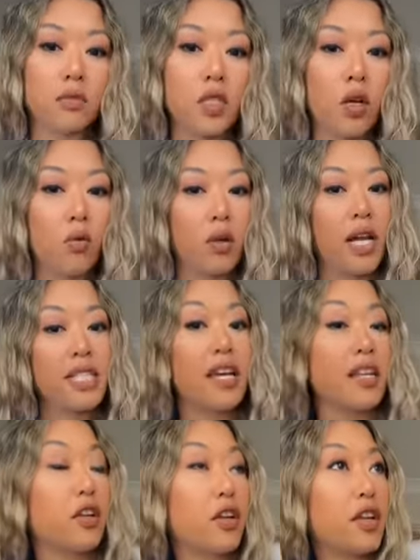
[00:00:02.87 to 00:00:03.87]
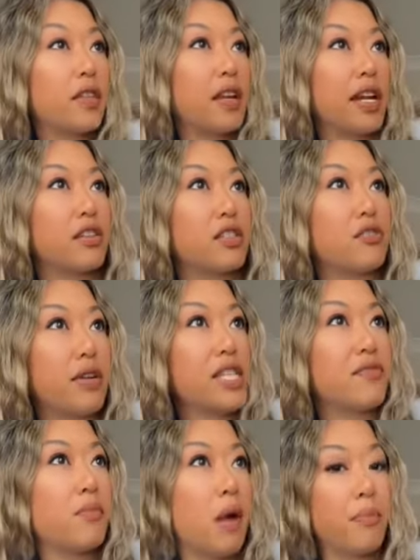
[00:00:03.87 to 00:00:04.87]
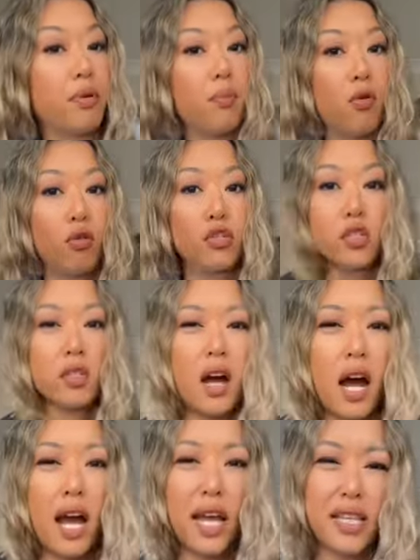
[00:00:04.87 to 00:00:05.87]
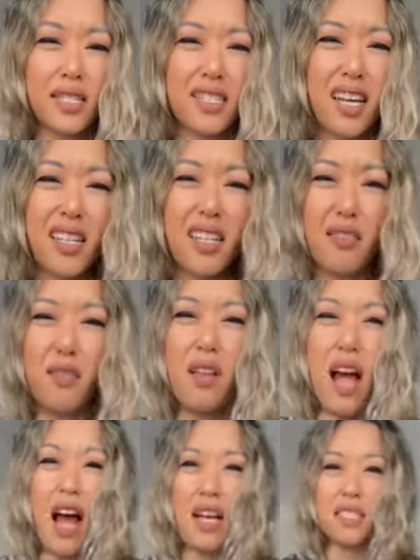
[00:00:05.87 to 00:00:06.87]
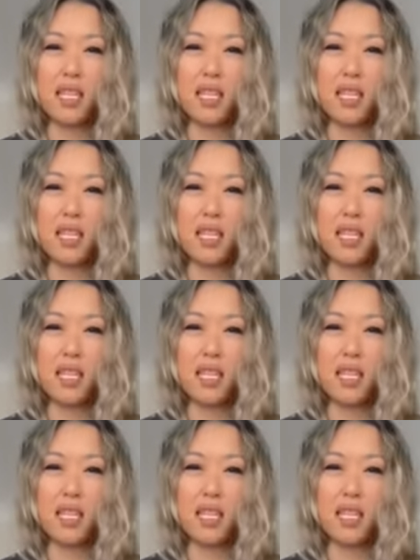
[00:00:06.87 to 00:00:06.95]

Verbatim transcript: When I started learning that I could dress for my proportion, I started asking